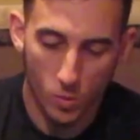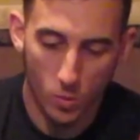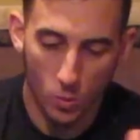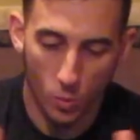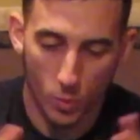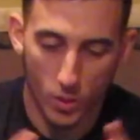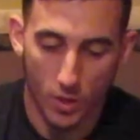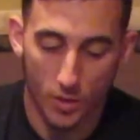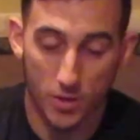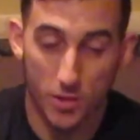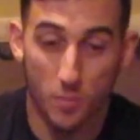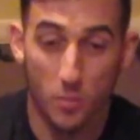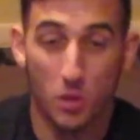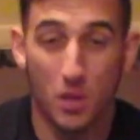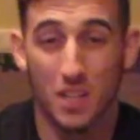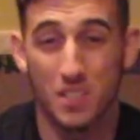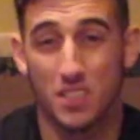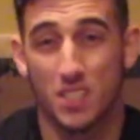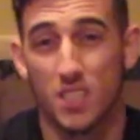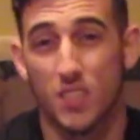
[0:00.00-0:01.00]
We are in the
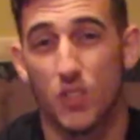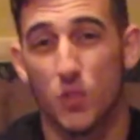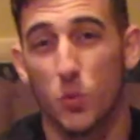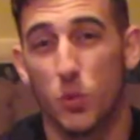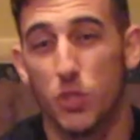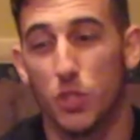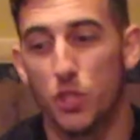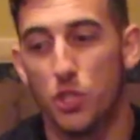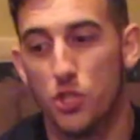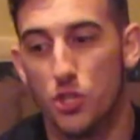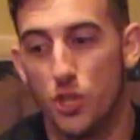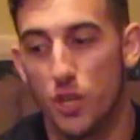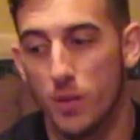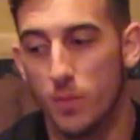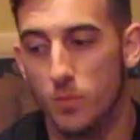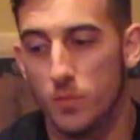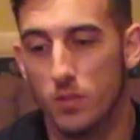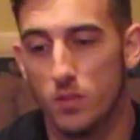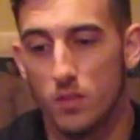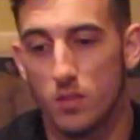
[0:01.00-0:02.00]
process of switching
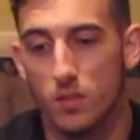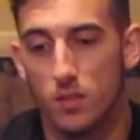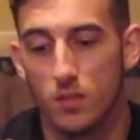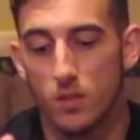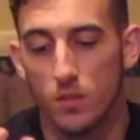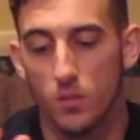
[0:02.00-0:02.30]
gyms.